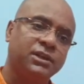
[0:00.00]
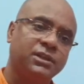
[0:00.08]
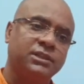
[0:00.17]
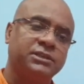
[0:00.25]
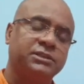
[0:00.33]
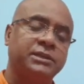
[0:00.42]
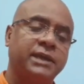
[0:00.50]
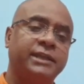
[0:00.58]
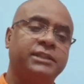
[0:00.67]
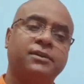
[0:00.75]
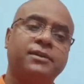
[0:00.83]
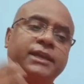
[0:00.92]
that
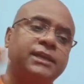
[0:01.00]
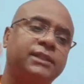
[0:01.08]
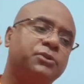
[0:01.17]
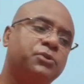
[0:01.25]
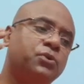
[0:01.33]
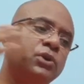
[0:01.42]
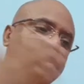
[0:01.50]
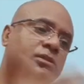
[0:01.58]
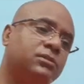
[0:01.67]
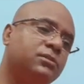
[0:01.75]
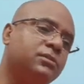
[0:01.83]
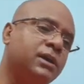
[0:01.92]
neither I can go
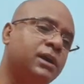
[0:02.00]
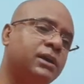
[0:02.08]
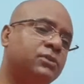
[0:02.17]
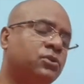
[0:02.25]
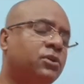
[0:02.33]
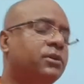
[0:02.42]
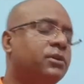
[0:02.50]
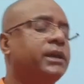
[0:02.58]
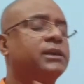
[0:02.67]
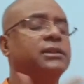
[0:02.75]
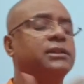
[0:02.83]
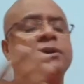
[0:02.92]
in nor I
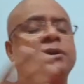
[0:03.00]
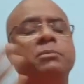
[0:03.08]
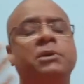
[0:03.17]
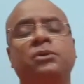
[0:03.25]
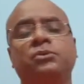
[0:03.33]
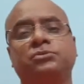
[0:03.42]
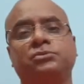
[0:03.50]
can come out.